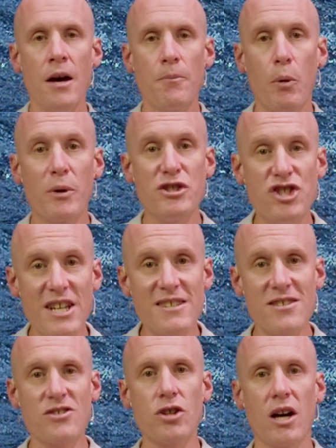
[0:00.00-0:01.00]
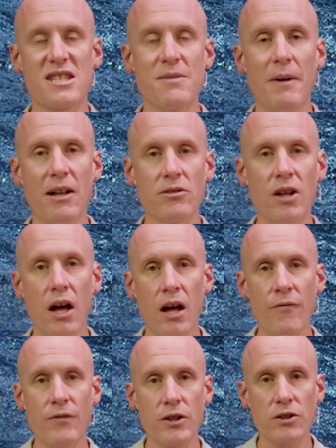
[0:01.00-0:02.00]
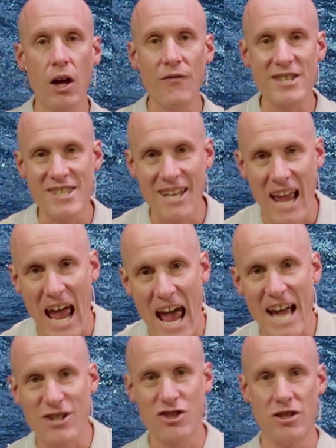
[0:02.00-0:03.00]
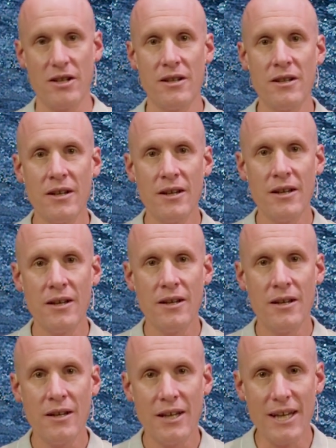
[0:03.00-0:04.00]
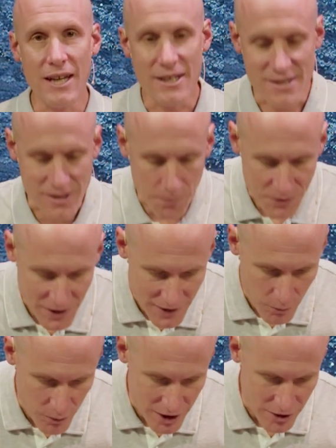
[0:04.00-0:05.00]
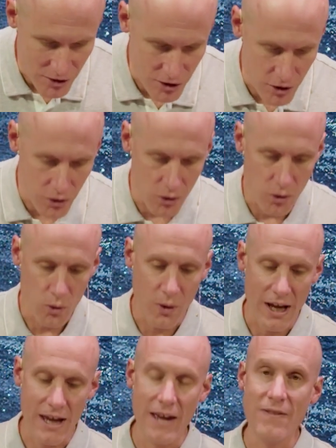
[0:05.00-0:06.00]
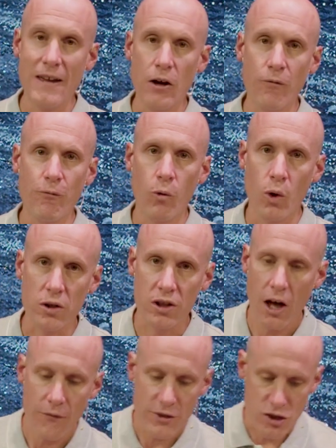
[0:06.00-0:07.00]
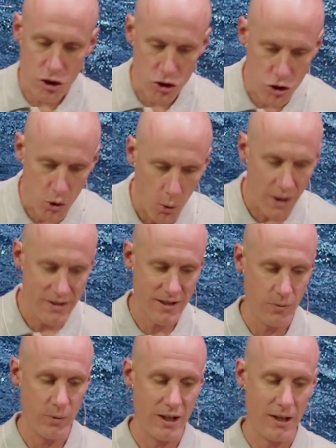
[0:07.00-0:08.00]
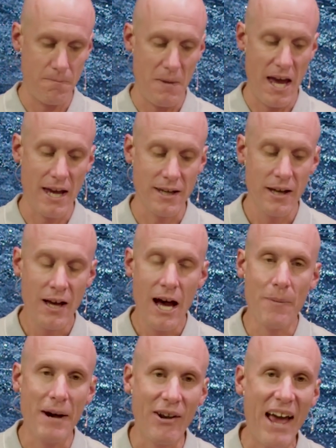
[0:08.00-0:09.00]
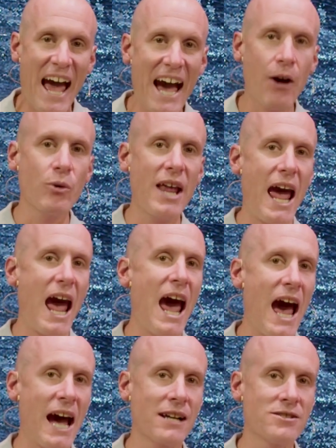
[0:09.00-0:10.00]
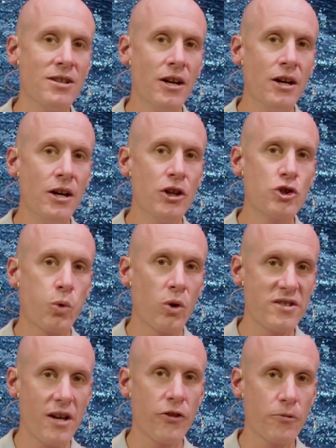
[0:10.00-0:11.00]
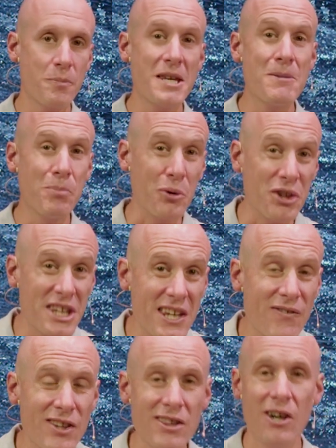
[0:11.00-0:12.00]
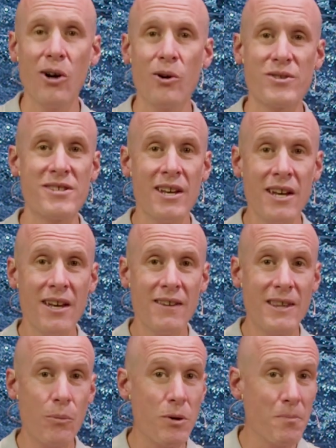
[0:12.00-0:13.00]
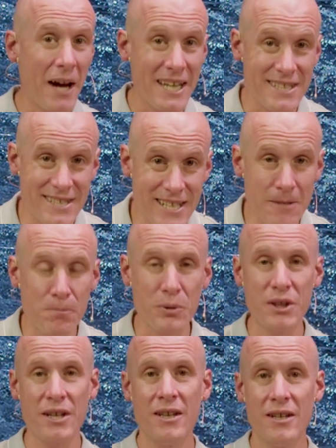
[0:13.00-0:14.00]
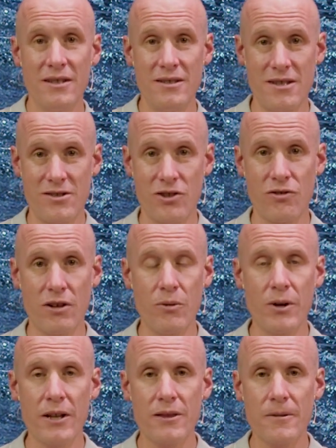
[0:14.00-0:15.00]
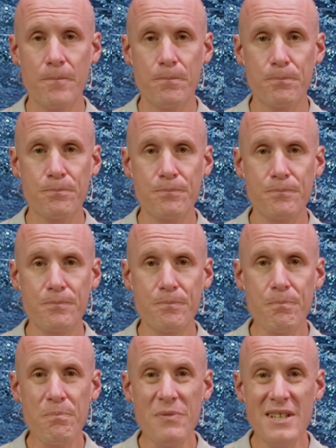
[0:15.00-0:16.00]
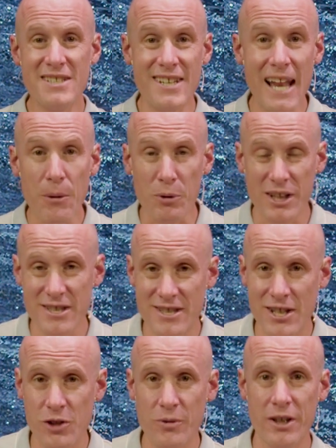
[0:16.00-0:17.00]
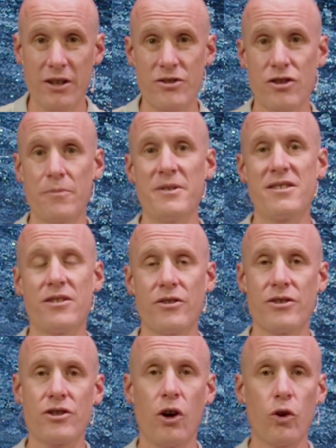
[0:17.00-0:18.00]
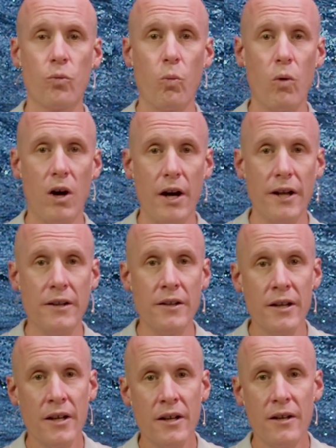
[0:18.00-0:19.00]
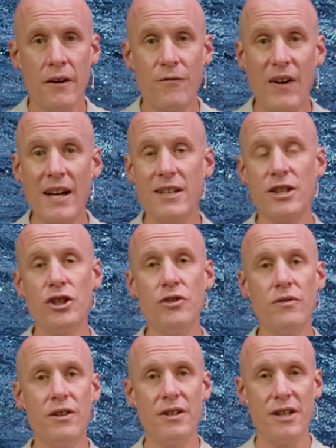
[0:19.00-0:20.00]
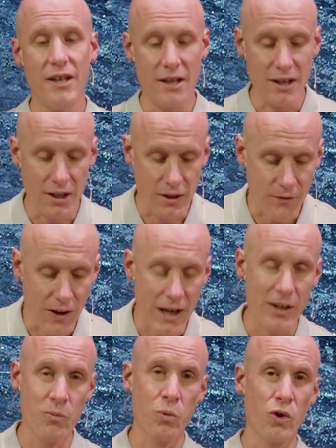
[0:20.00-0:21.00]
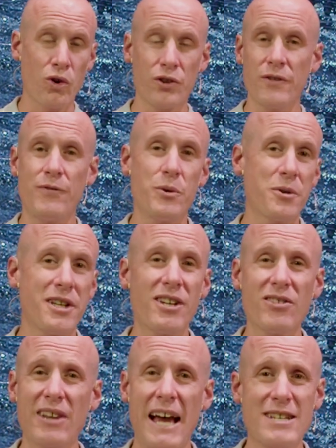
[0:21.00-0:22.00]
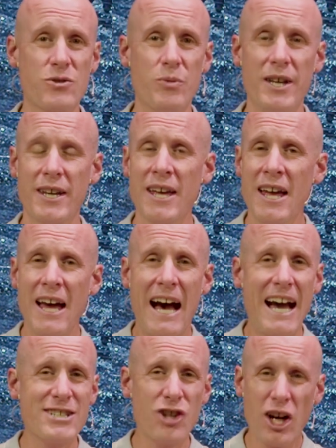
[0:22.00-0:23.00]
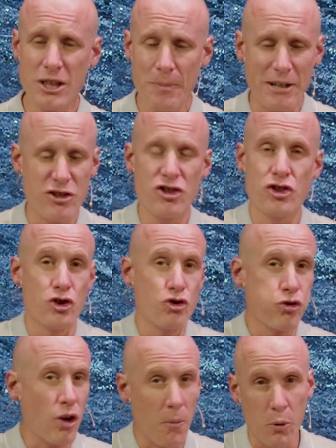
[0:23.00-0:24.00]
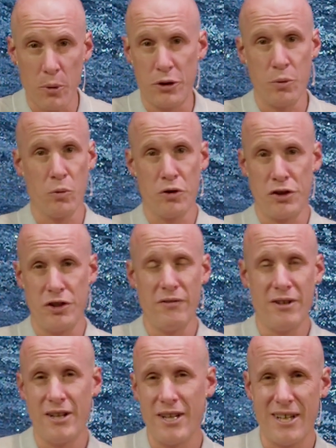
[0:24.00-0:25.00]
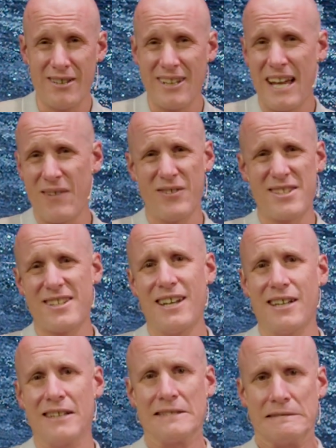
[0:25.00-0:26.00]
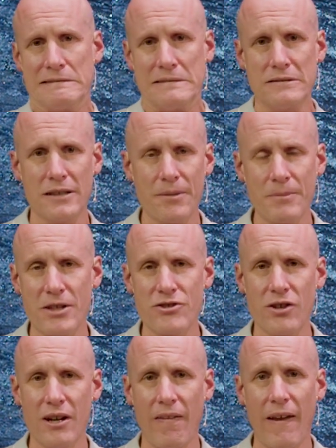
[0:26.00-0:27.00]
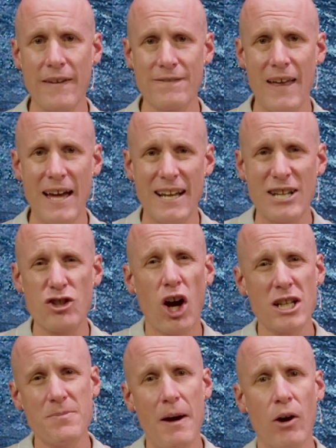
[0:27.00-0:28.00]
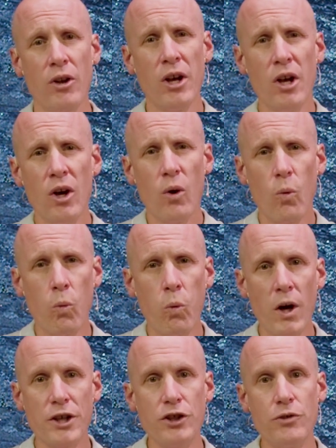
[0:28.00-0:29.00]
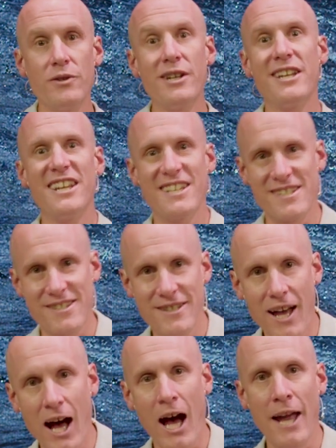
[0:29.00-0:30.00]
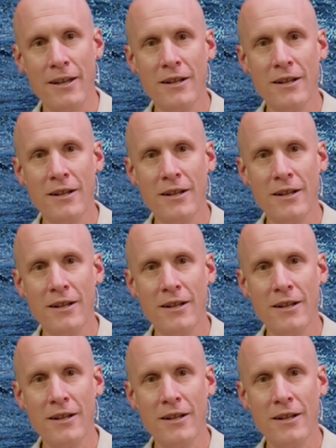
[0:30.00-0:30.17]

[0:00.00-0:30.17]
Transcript: But when Jesus talks about love, love is an action, it's something that we do. And therefore, love is a choice that we can make about how to act towards other people, even those that we might deeply disagree with. Today, we're continuing our sermon series called One finding unity in a divided world. And if you were here last week, I talked about just the trouble with the word unity. A lot of us kind of, I'm not sure I like that. And I talked about what unity is not.